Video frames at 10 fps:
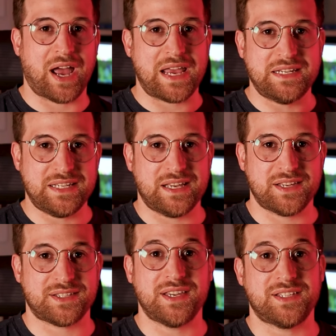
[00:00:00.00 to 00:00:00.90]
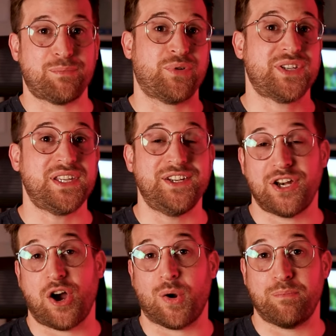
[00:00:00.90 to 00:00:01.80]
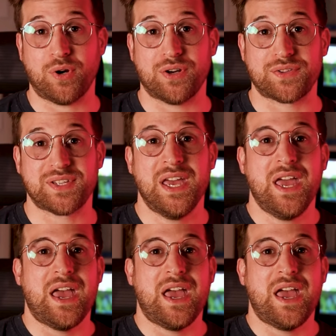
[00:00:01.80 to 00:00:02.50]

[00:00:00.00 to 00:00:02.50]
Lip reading: ideas, things that preceded our births,